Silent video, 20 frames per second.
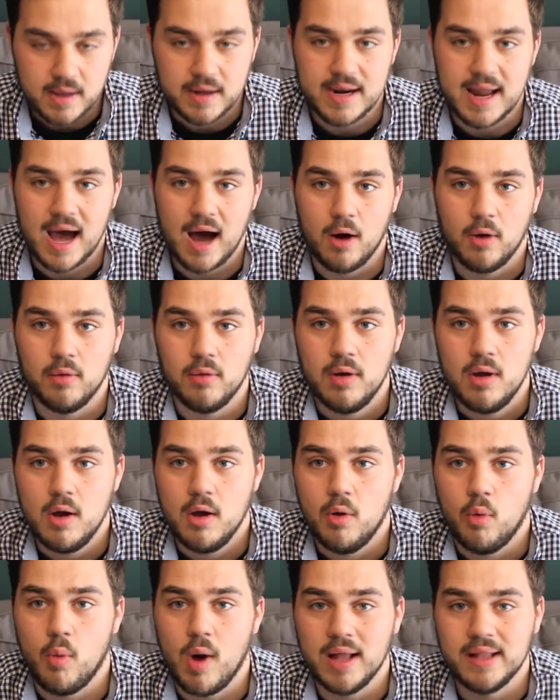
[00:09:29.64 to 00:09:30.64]
Now,
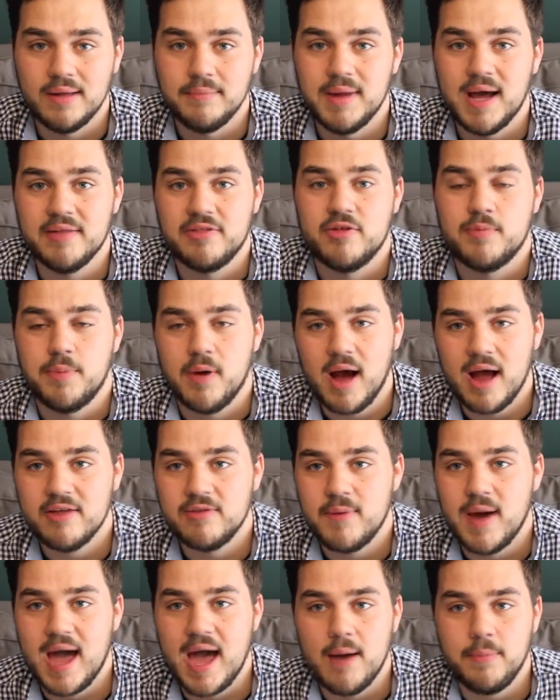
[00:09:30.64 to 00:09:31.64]
while I'm not
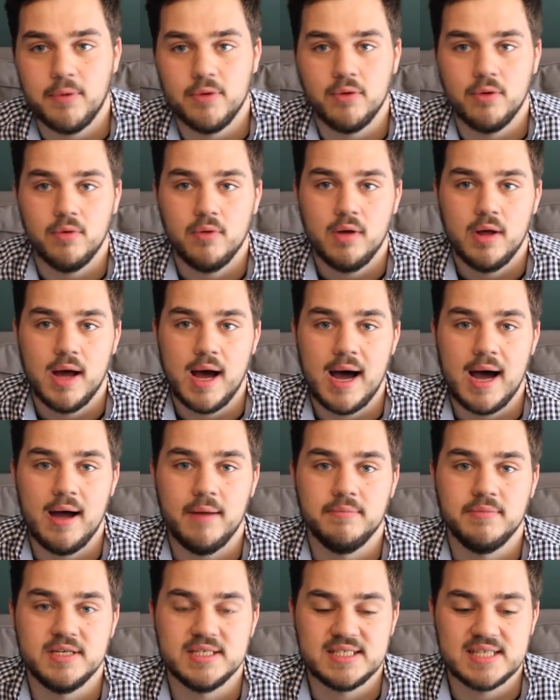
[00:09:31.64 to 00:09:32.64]
surprised by Apple
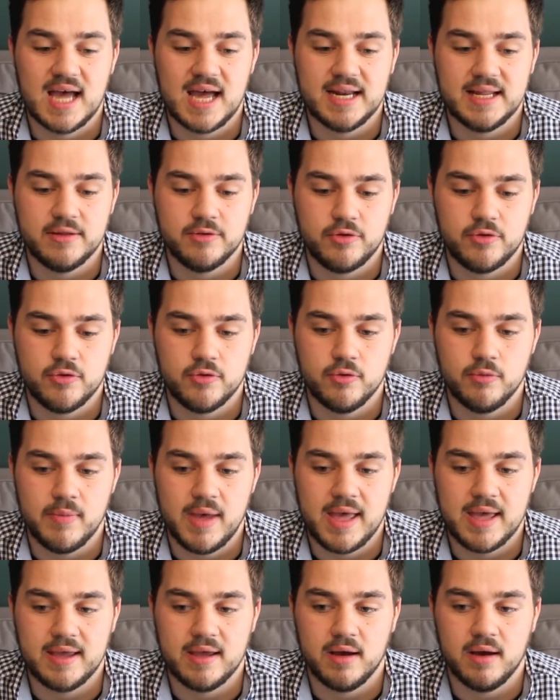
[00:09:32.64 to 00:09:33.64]
deciding to
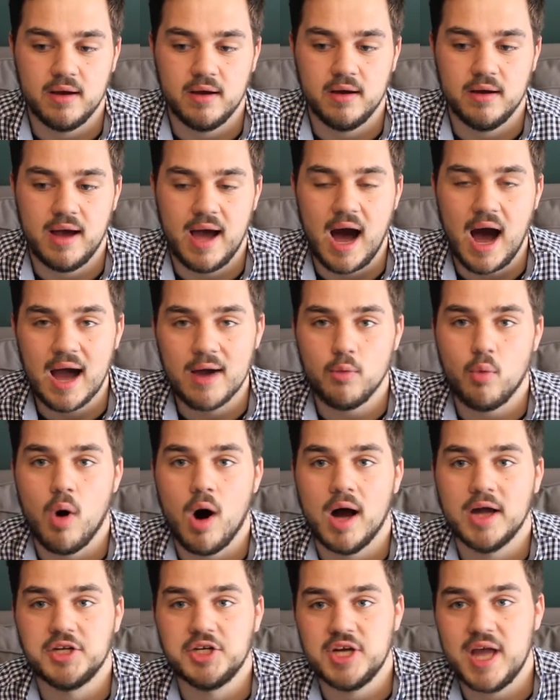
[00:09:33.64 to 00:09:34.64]
make
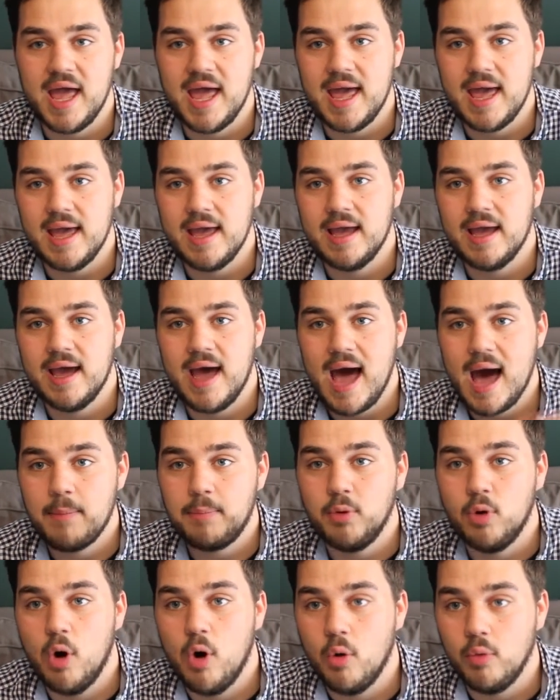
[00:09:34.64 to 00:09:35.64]
iWatch a
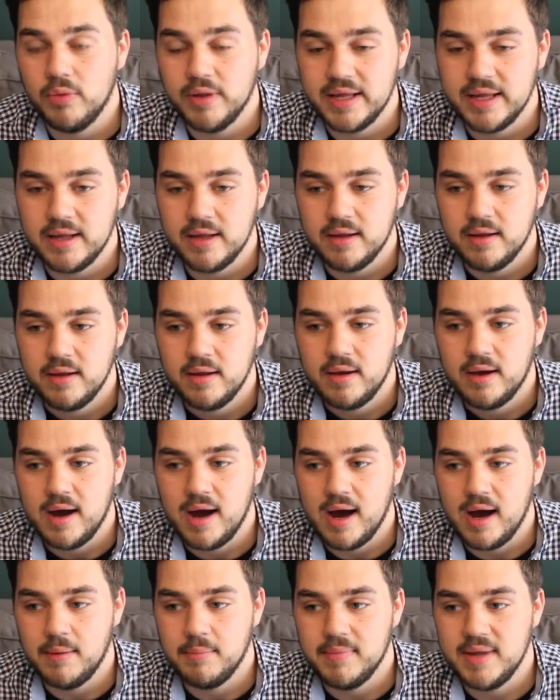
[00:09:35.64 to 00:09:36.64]
Apple-only
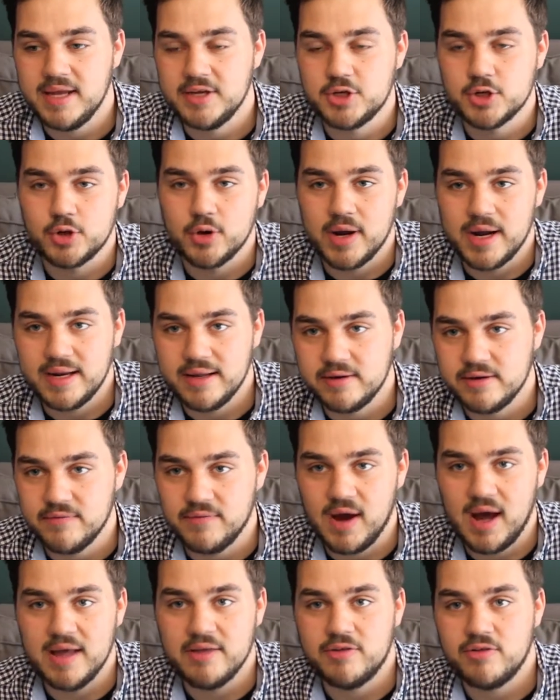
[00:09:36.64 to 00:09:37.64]
integrated
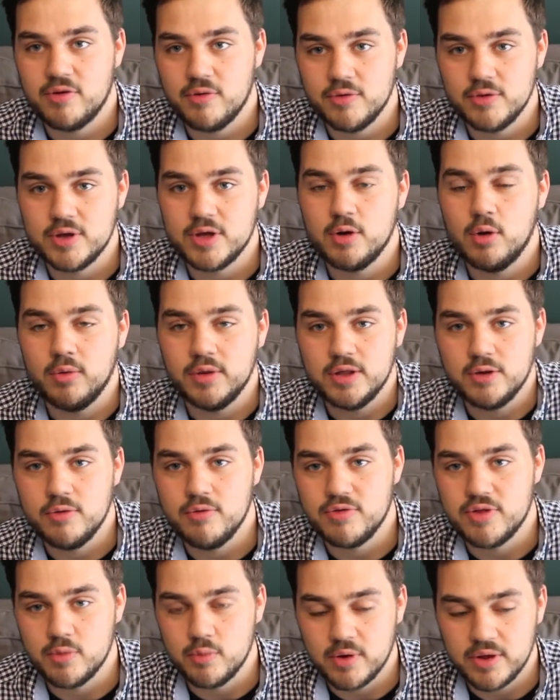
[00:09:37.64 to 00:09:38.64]
device so you can only
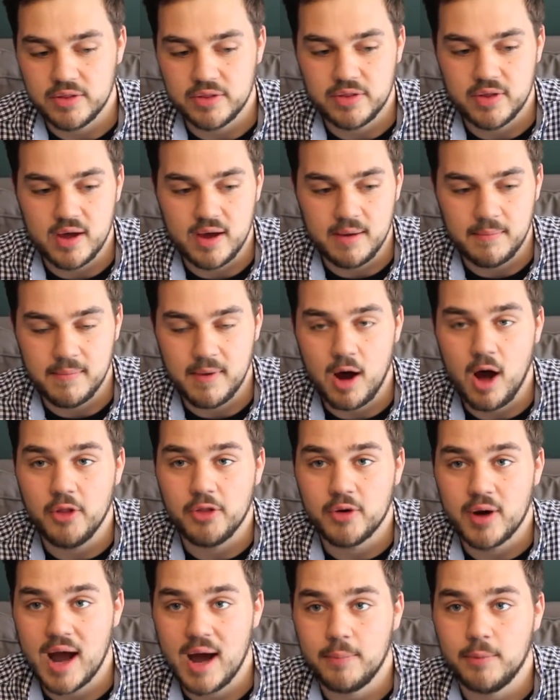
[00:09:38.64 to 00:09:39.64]
use it with
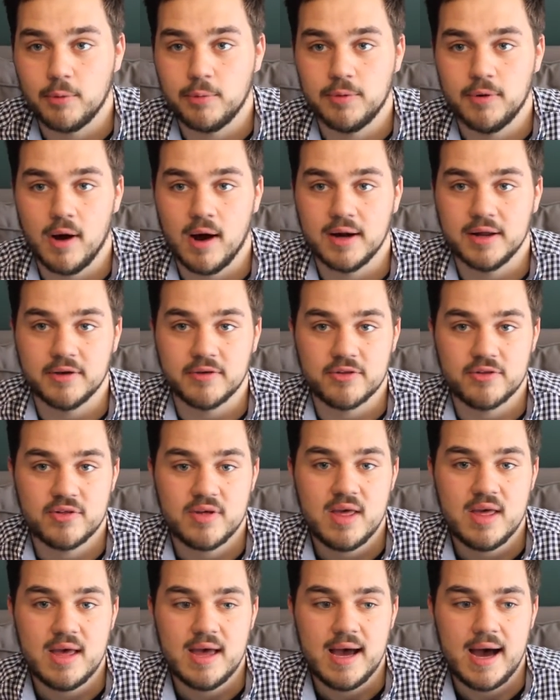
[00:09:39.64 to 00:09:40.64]
other Apple
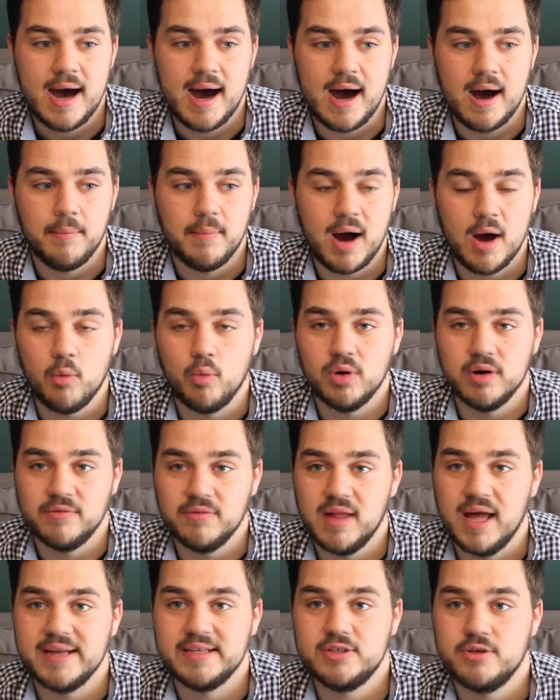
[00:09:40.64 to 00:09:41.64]
products, I would
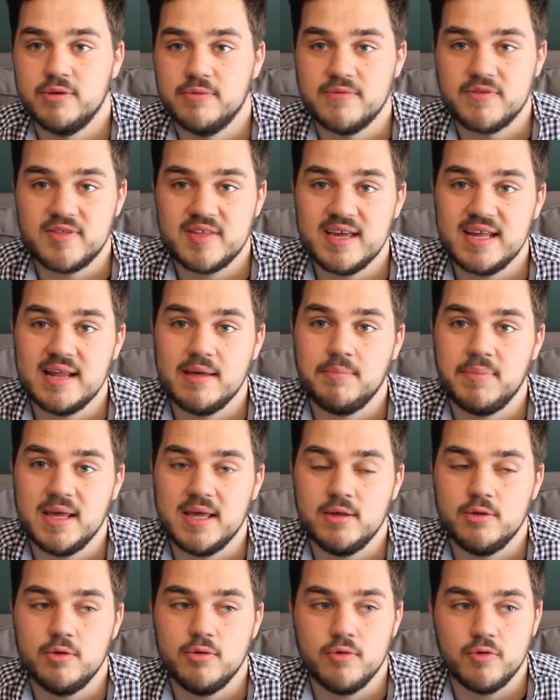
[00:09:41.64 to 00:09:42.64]
have liked to have seen it
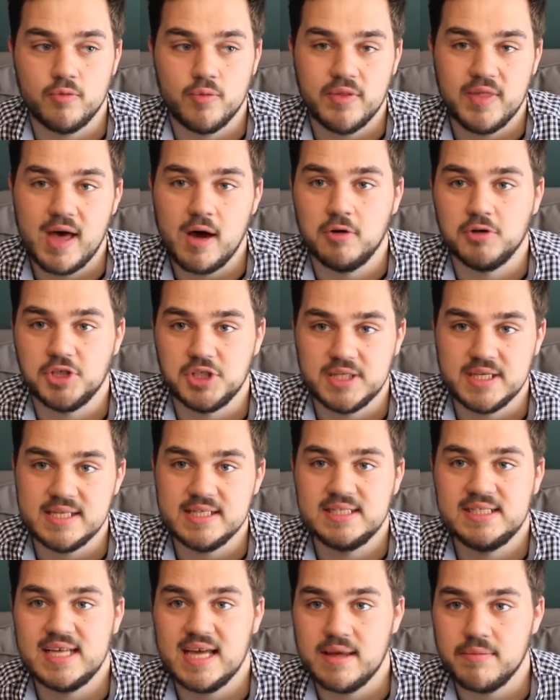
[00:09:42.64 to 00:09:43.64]
being used with LG,
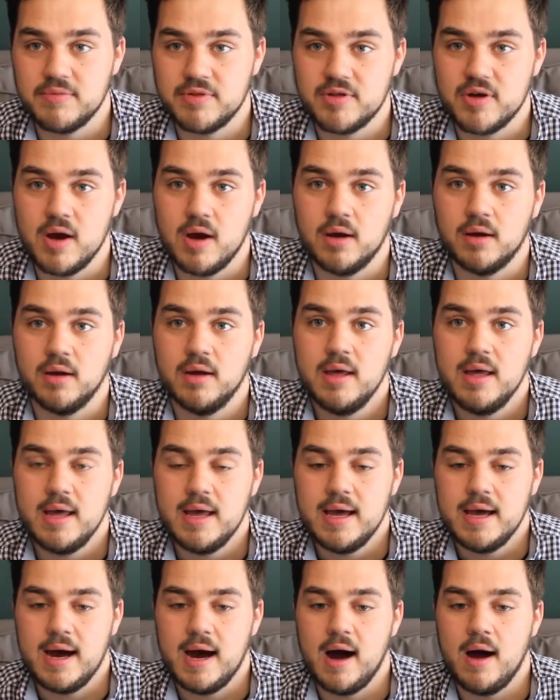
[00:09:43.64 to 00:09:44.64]
Samsung,
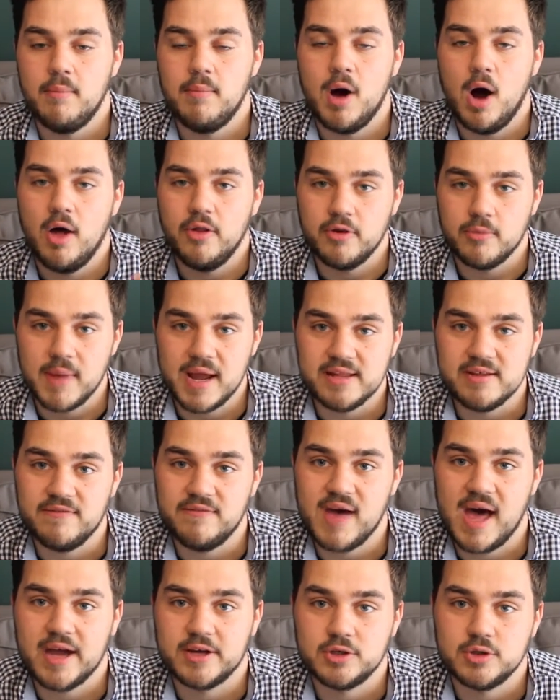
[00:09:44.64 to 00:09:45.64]
other
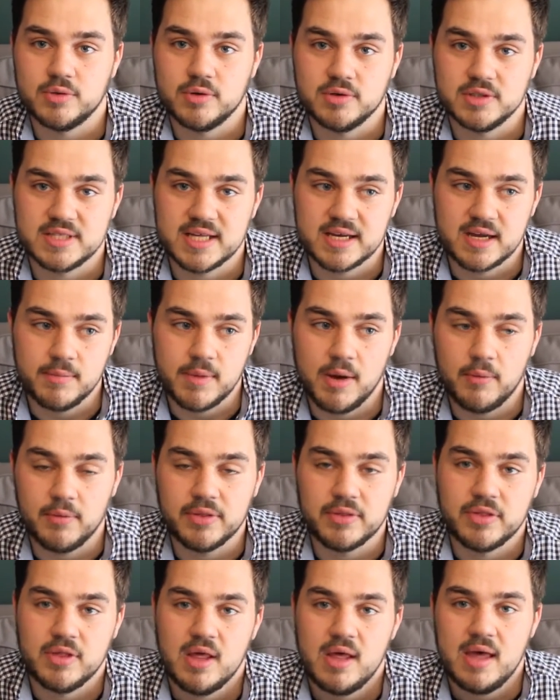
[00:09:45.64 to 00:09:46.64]
manufacturers that come out
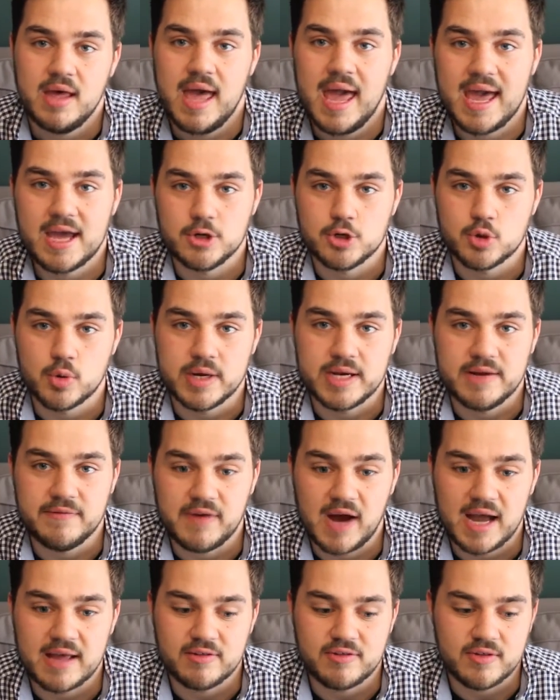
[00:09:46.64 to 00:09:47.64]
with Android
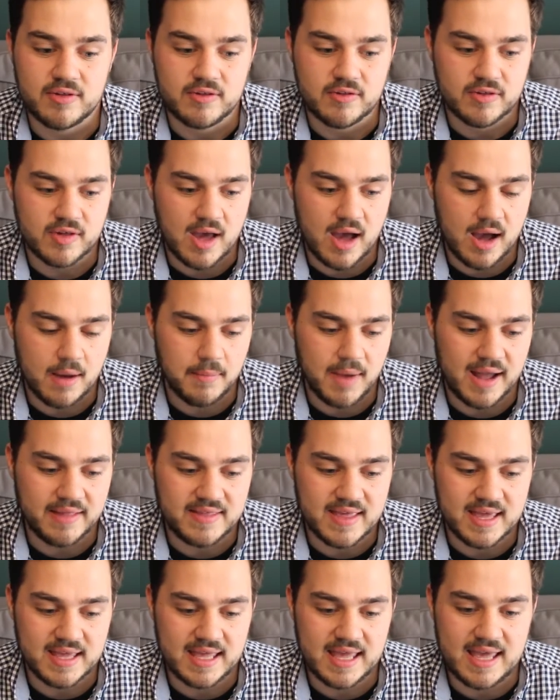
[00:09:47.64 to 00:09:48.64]
devices. I
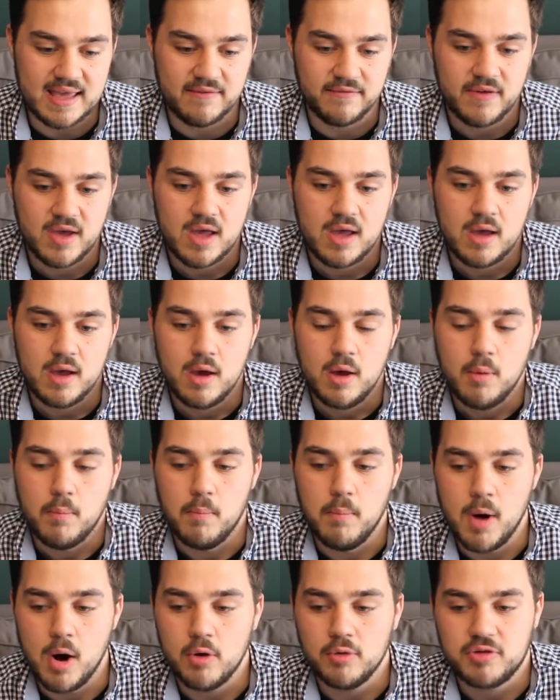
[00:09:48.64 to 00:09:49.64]
think if
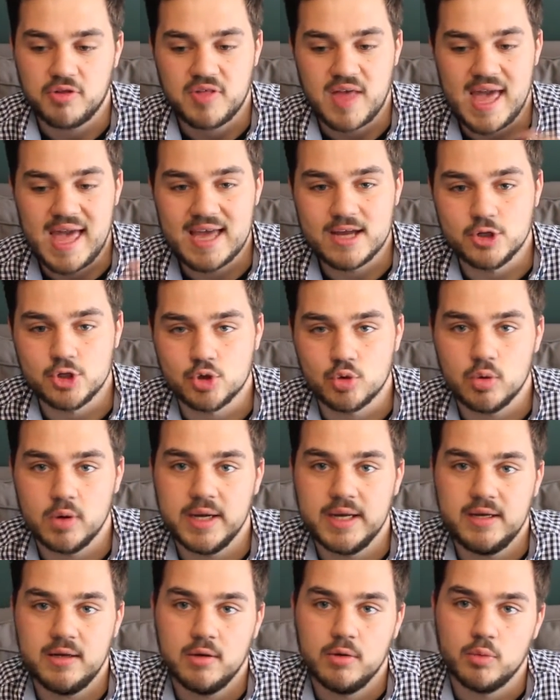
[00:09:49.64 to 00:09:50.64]
most
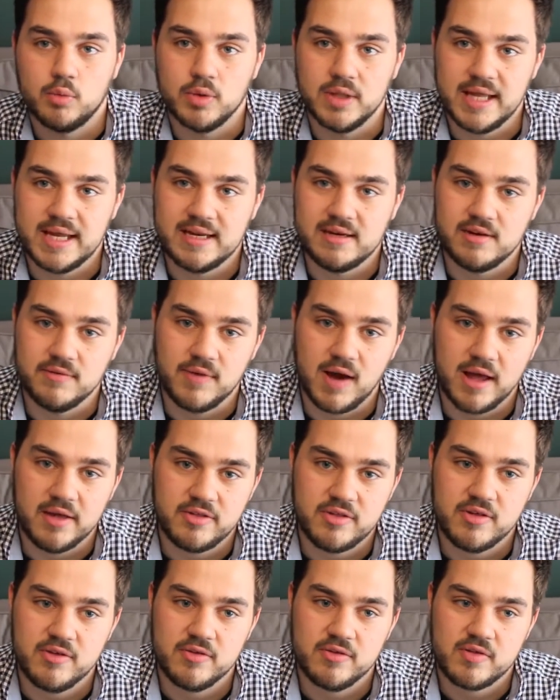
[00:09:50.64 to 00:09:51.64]
Android-related
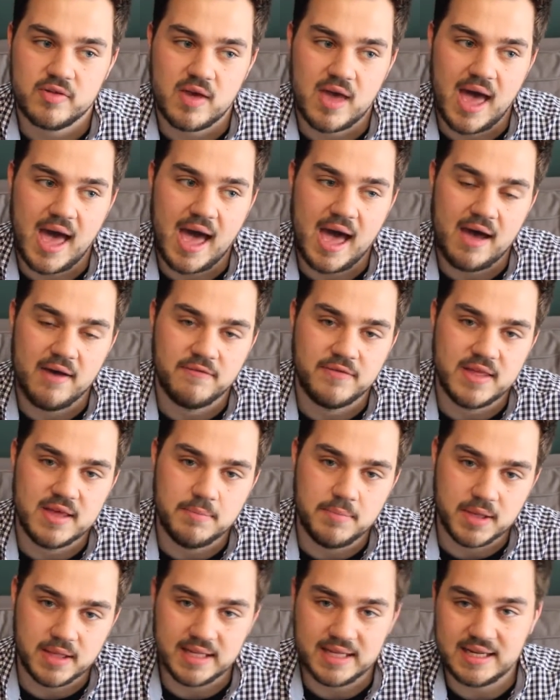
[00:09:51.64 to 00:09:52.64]
devices have the
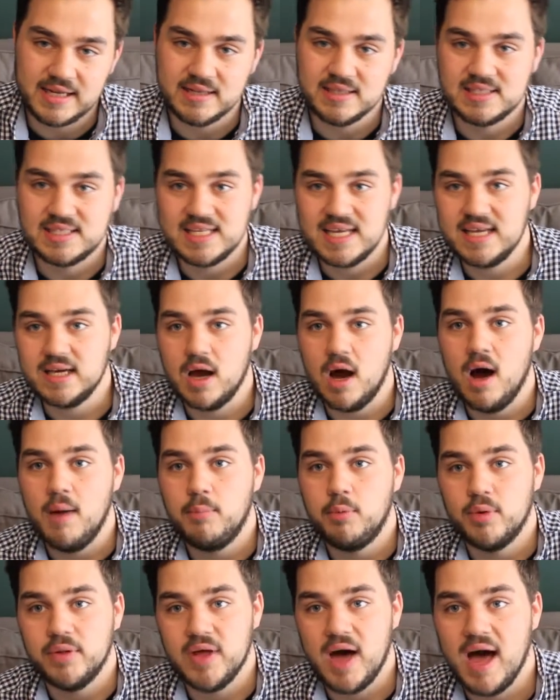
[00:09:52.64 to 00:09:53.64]
ability to sync
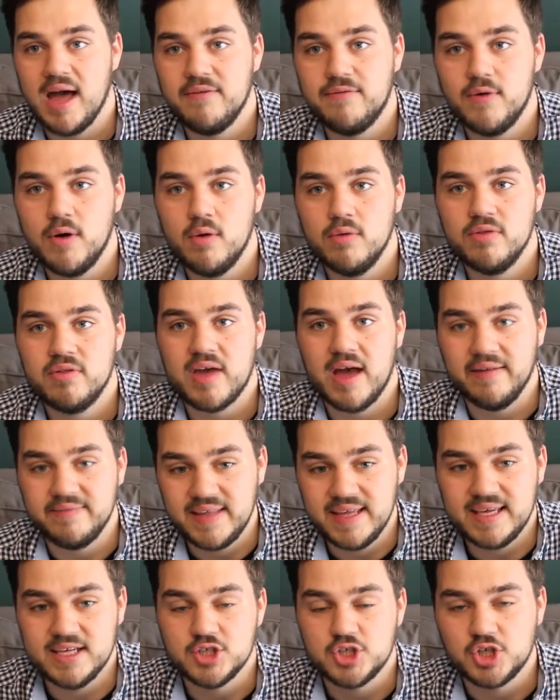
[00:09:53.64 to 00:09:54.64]
up with iPhones, I
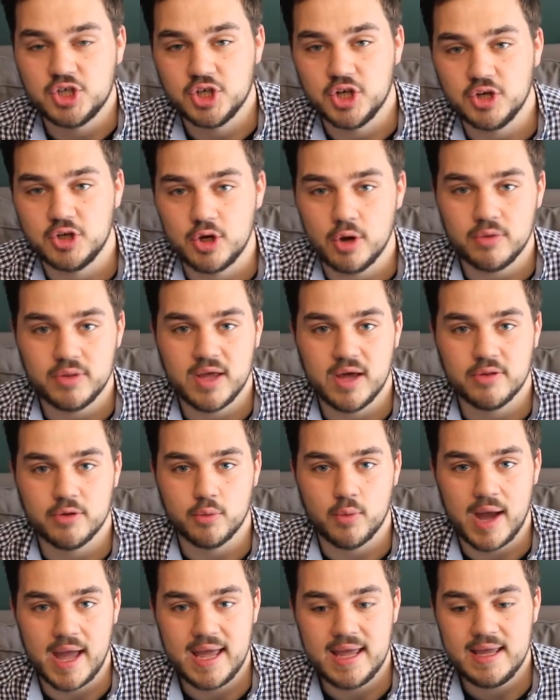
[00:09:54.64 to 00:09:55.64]
think it should go the
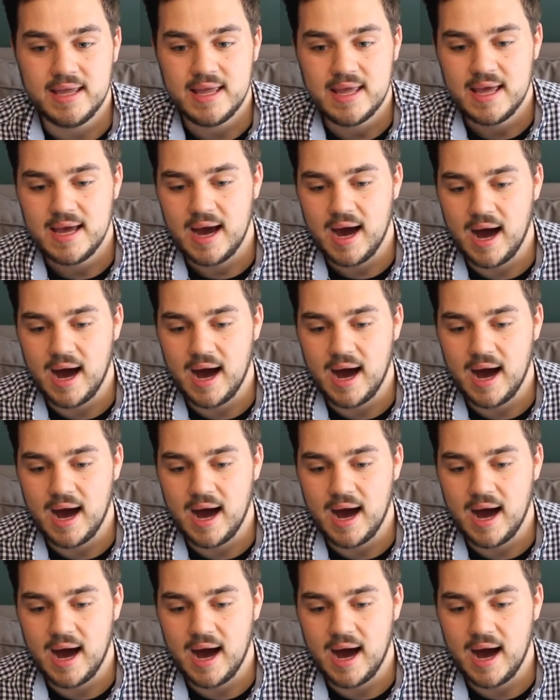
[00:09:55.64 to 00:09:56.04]
other way.